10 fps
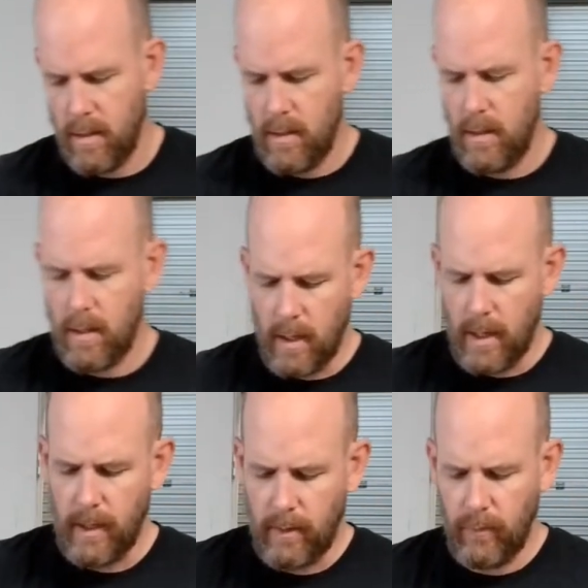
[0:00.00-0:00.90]
All
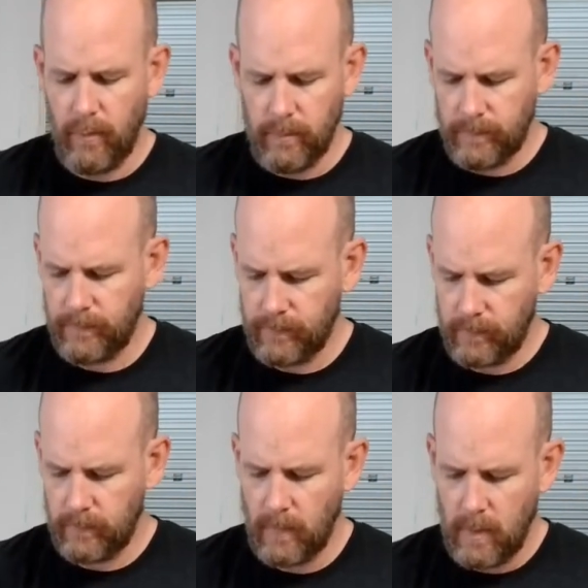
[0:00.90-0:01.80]
right, cool.
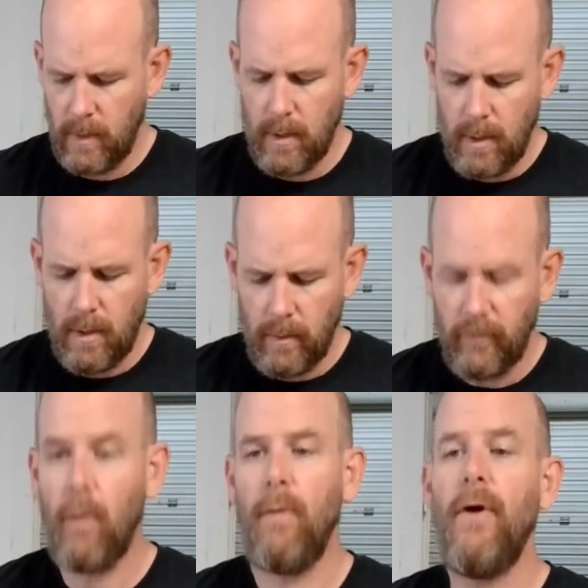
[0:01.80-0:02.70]

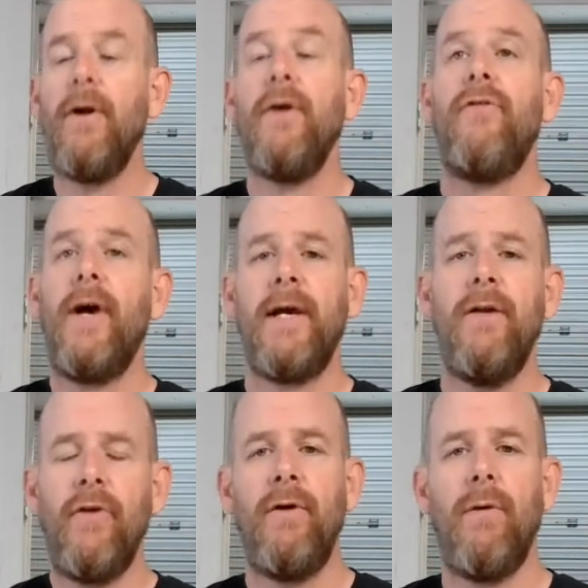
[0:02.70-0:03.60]
So we're 30
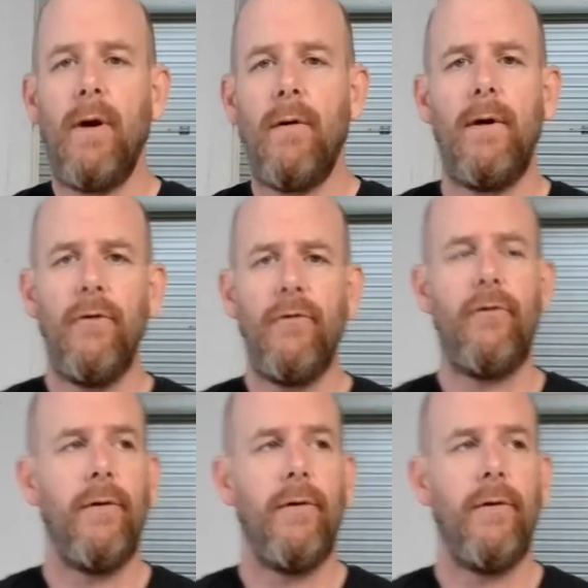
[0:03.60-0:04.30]
seconds into our roast.